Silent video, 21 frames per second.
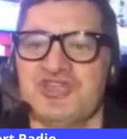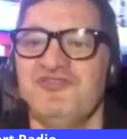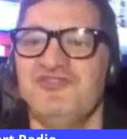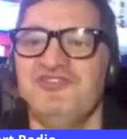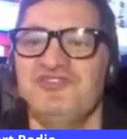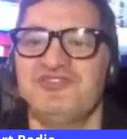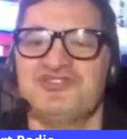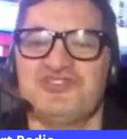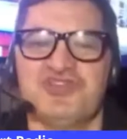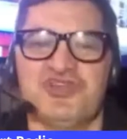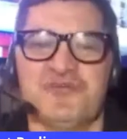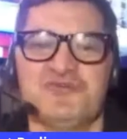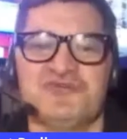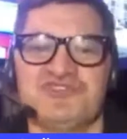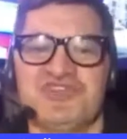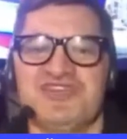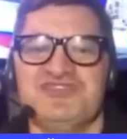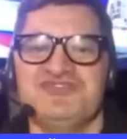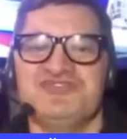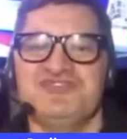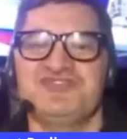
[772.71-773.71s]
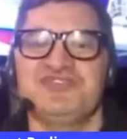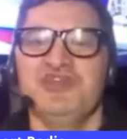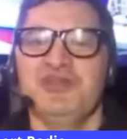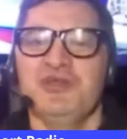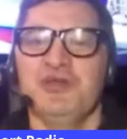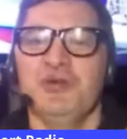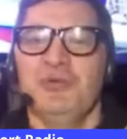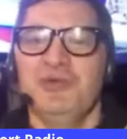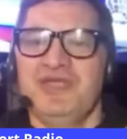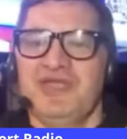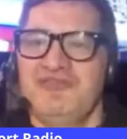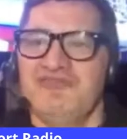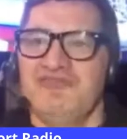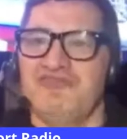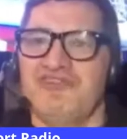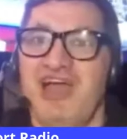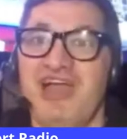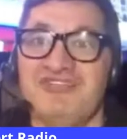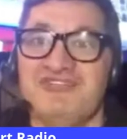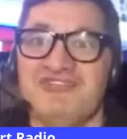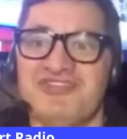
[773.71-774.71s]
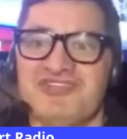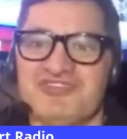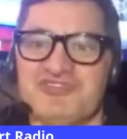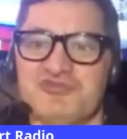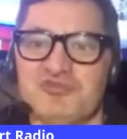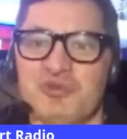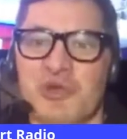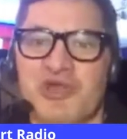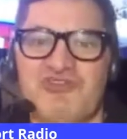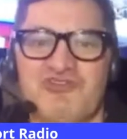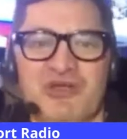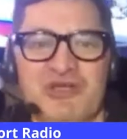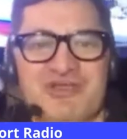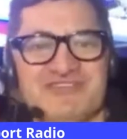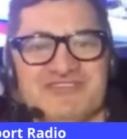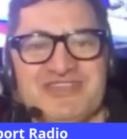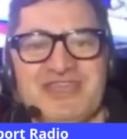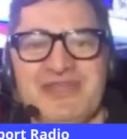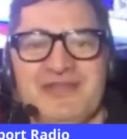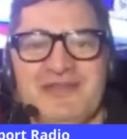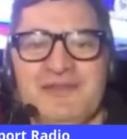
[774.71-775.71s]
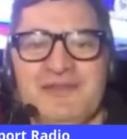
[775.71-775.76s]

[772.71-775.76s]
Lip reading: "Given the circumstances, we have granted his request.